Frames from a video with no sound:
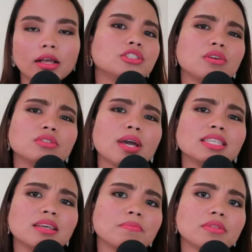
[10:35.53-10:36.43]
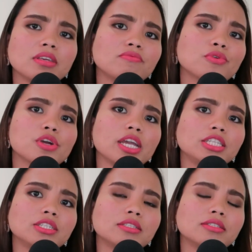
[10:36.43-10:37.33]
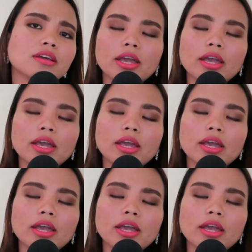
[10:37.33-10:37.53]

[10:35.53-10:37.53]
She also has sympathy for her agents.